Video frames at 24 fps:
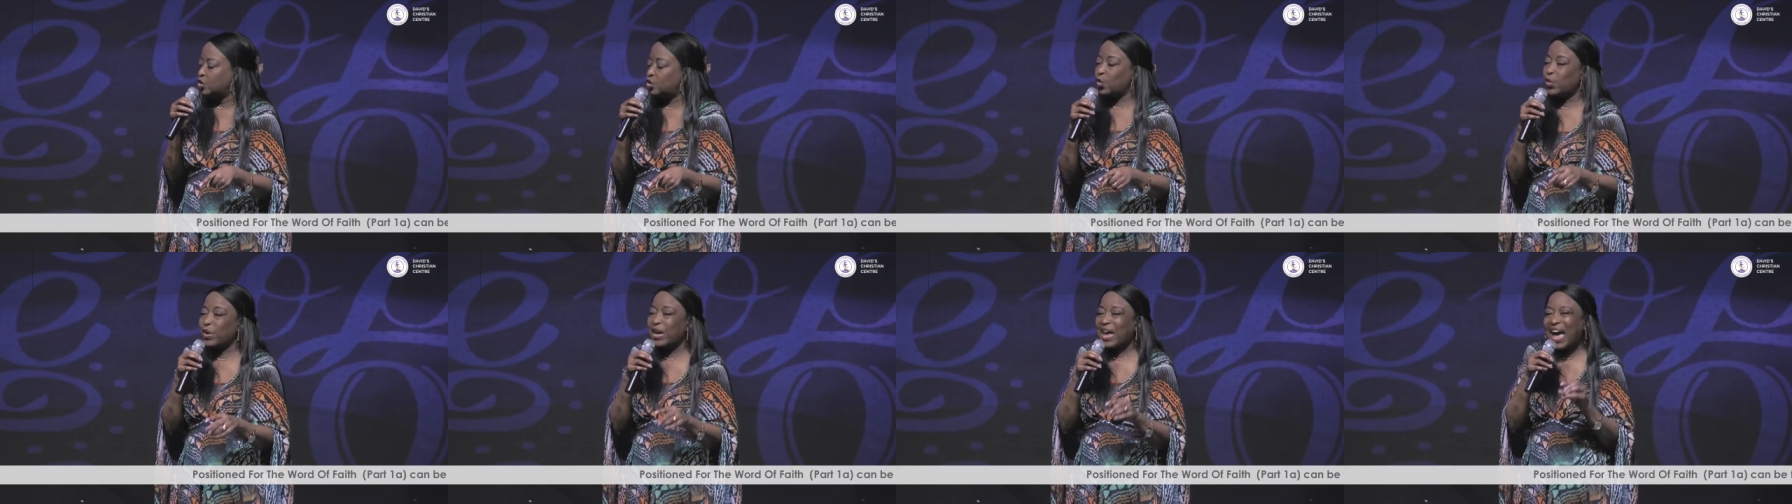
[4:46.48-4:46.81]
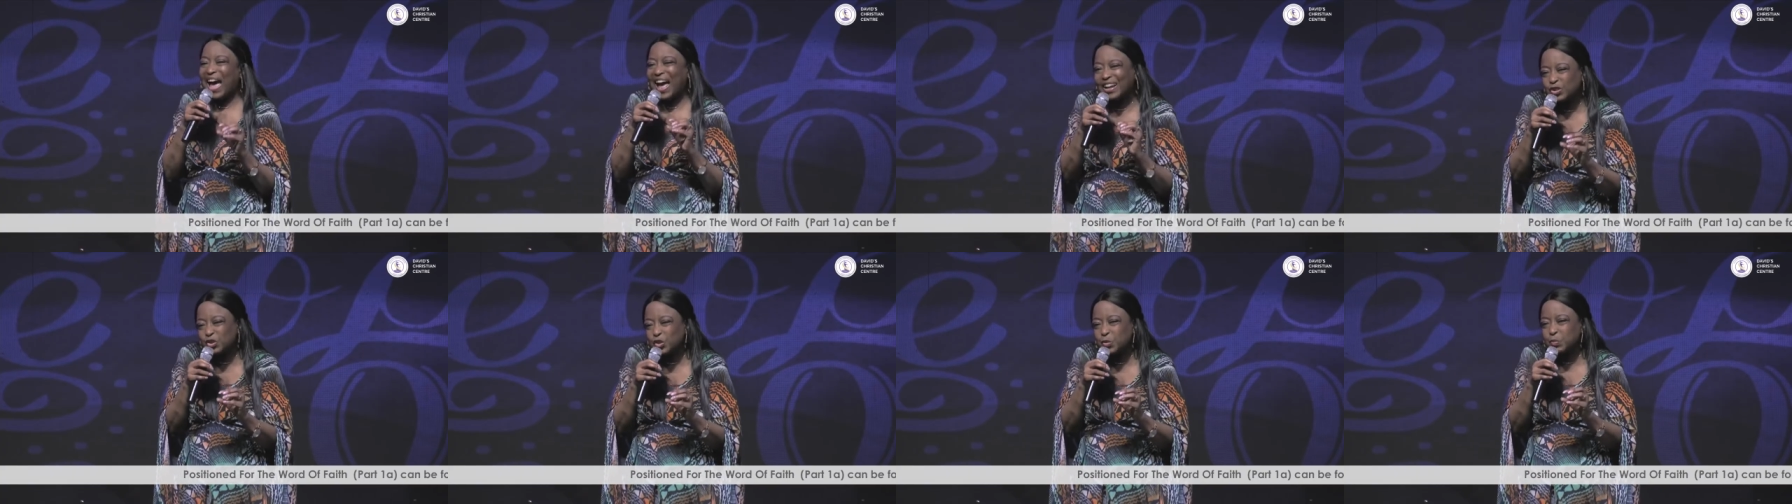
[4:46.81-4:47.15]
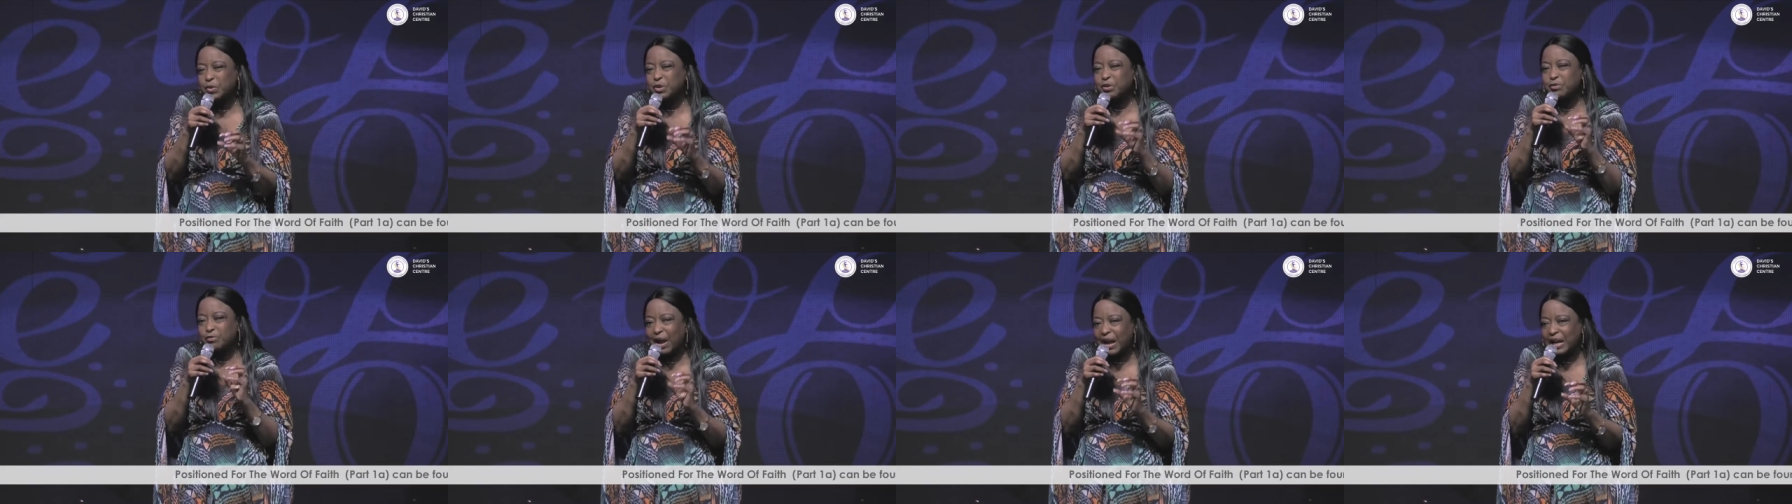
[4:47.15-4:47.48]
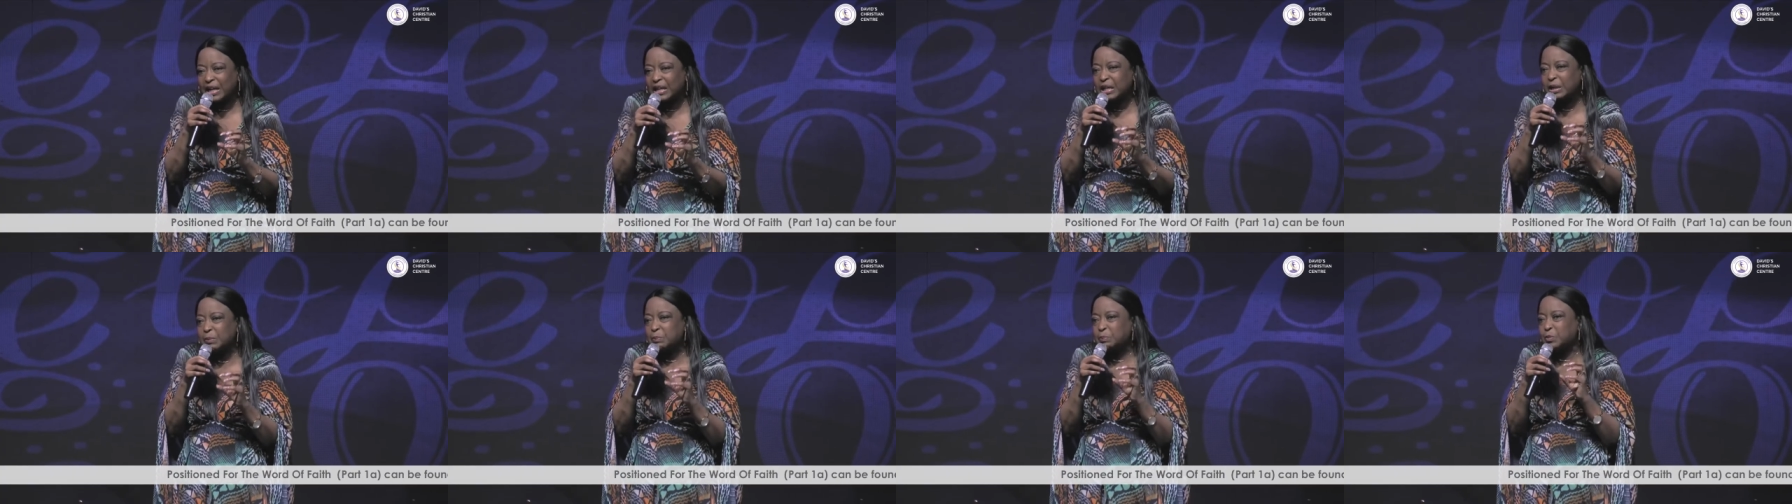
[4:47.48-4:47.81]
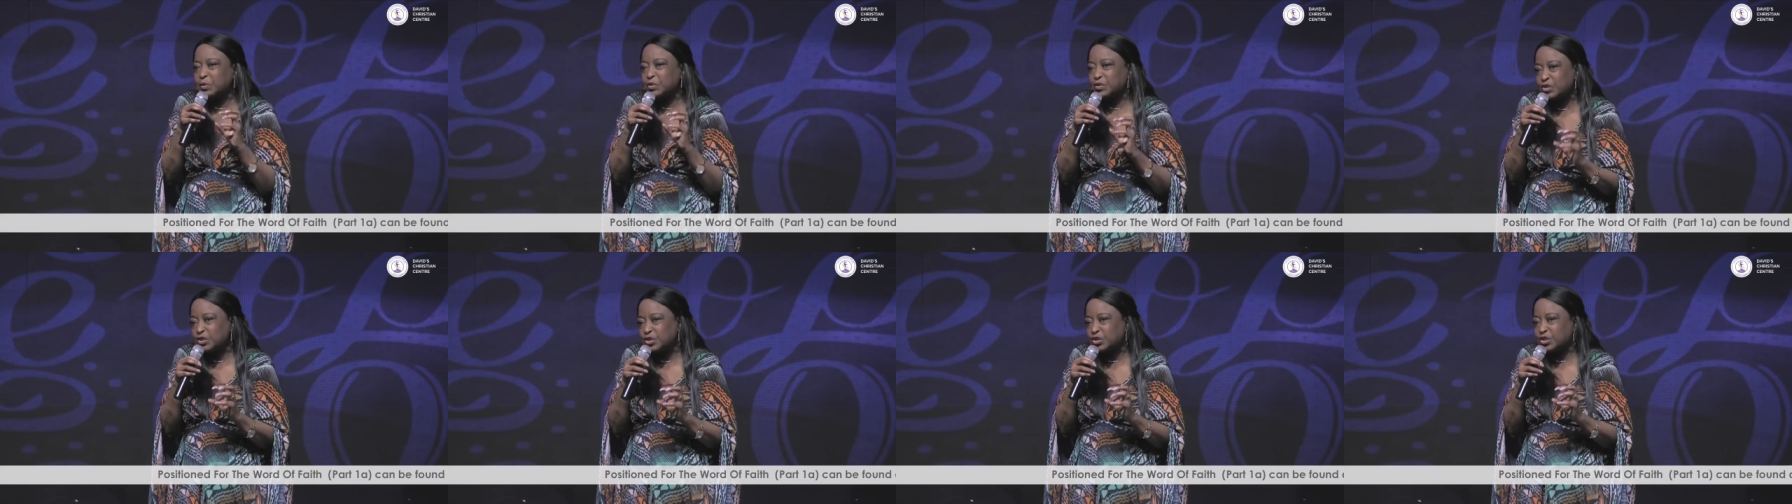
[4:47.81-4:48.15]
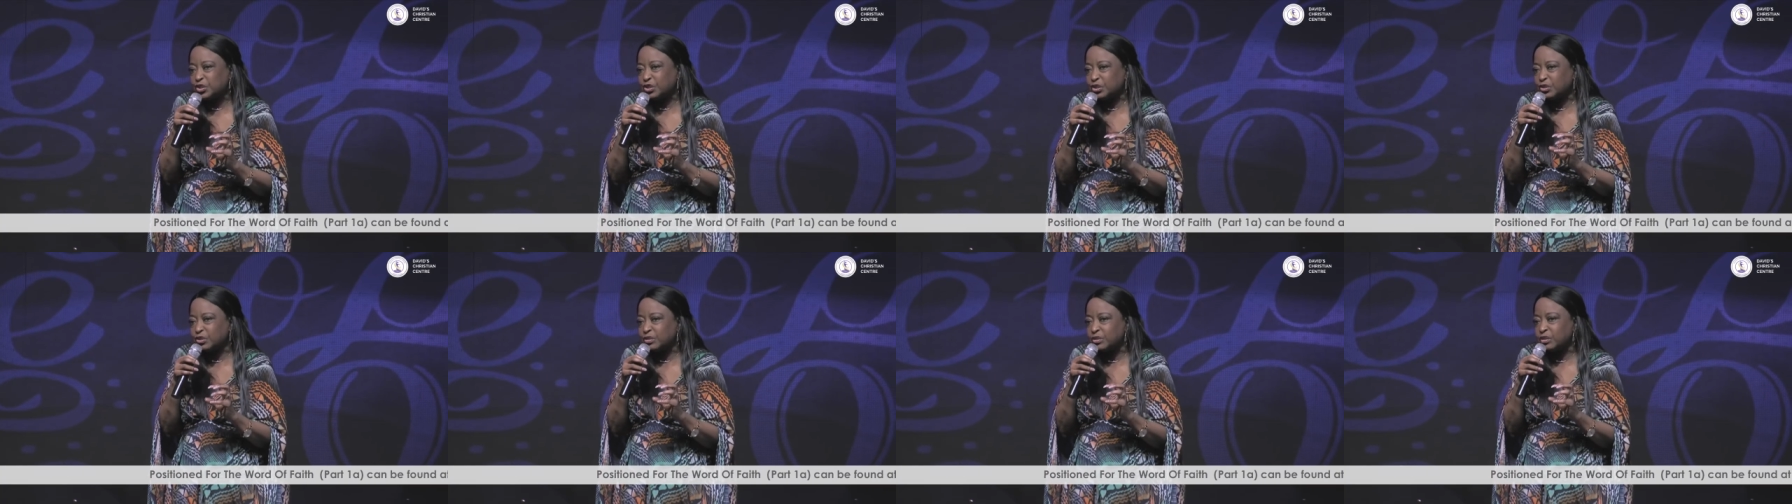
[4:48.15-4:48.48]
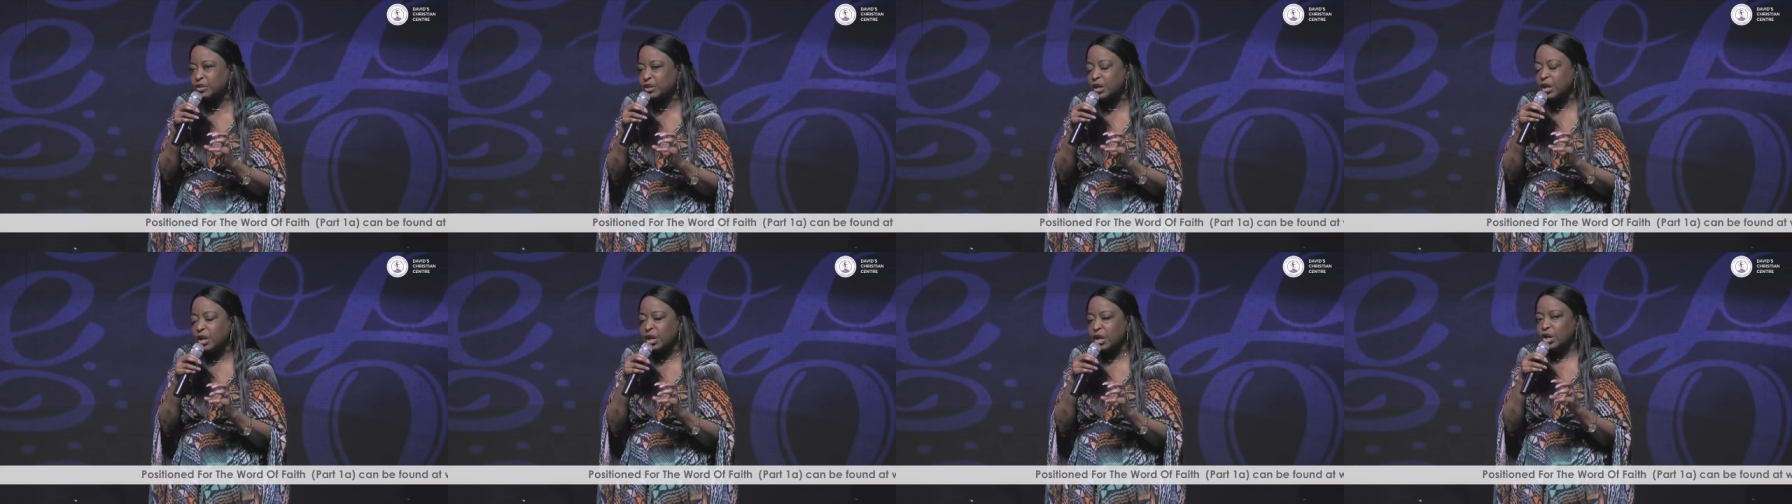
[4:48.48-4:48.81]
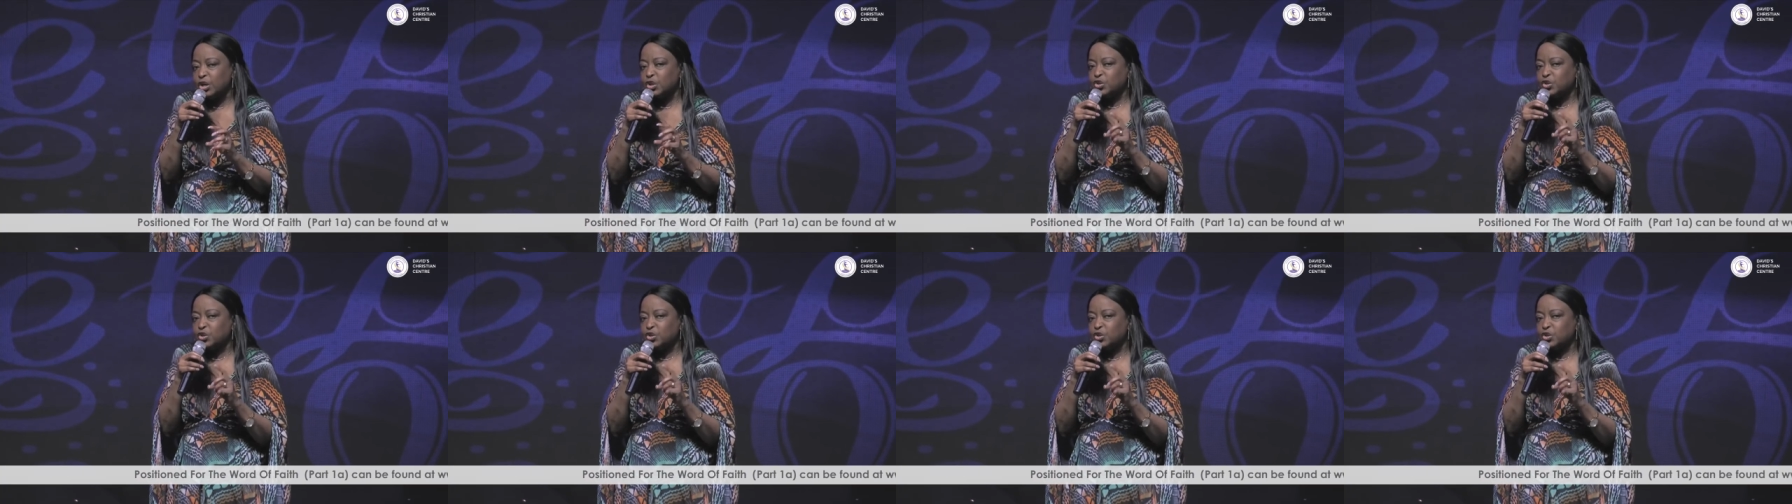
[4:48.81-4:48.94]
So he had to be rightly positioned